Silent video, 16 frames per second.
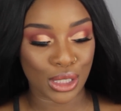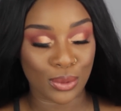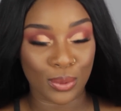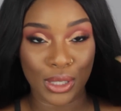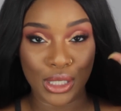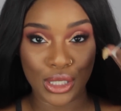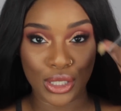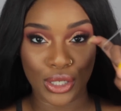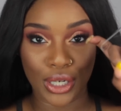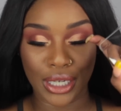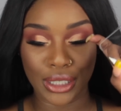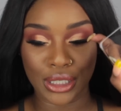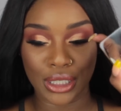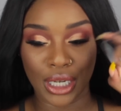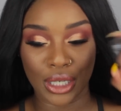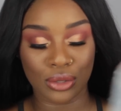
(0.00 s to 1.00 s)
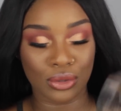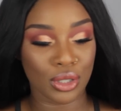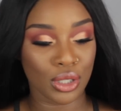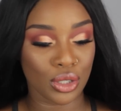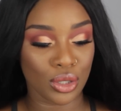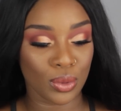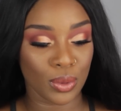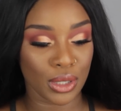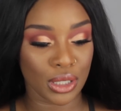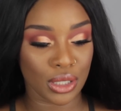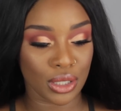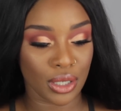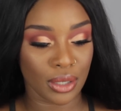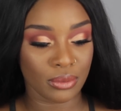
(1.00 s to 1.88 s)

tweezer. I did not use a tweezer.